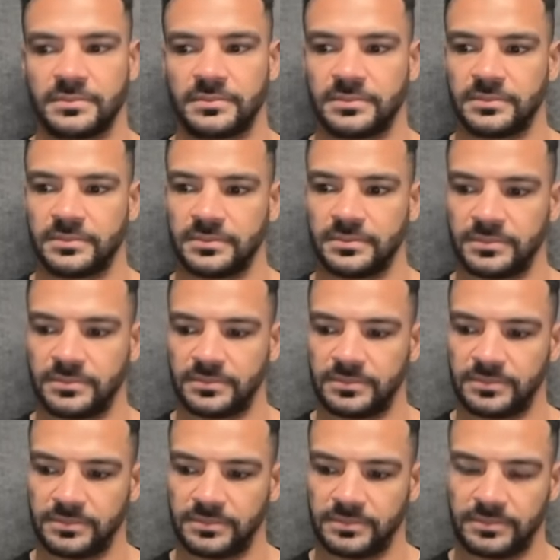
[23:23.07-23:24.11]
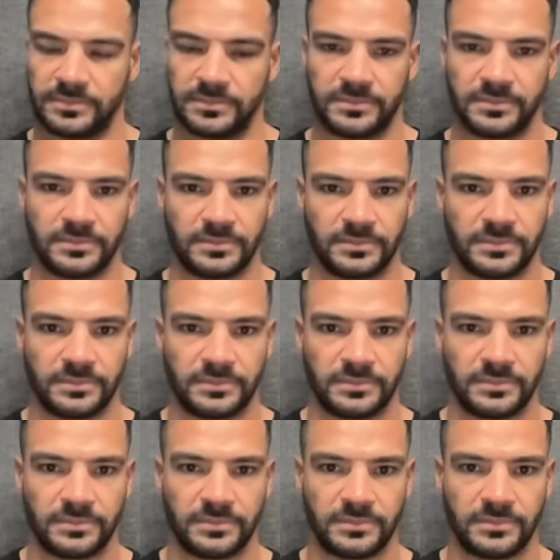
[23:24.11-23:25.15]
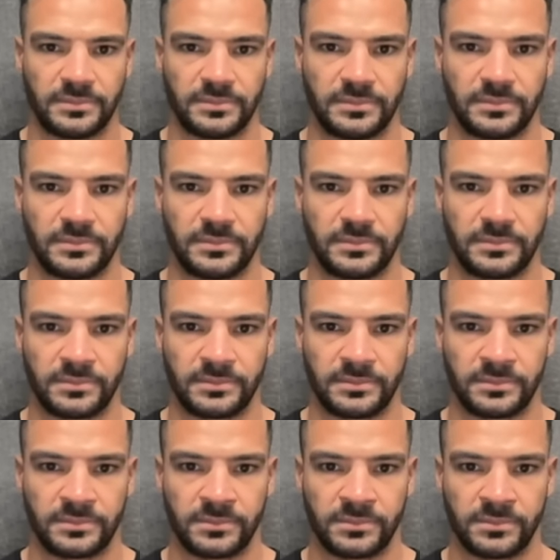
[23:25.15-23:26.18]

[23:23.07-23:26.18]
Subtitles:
No words are spoken by the person on screen.